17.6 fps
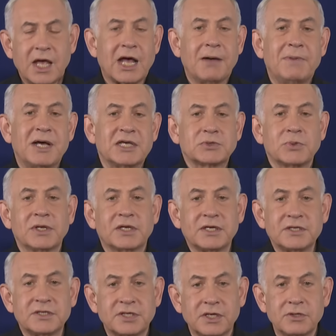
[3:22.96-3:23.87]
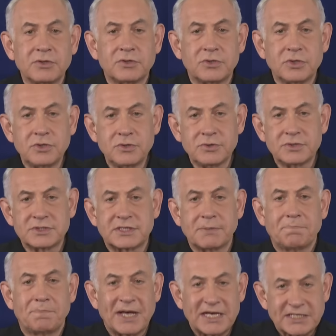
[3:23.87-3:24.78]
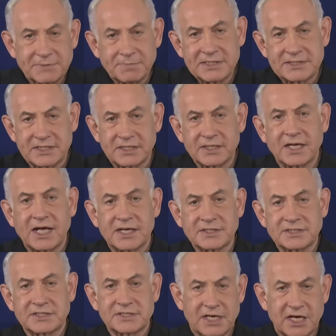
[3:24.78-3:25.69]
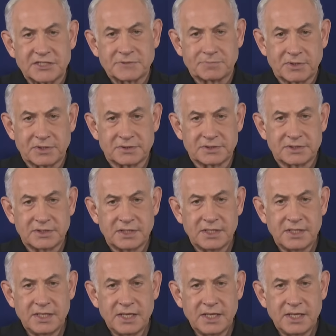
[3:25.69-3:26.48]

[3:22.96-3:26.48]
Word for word: Hamas will continue to use the basements in Gaza's hospitals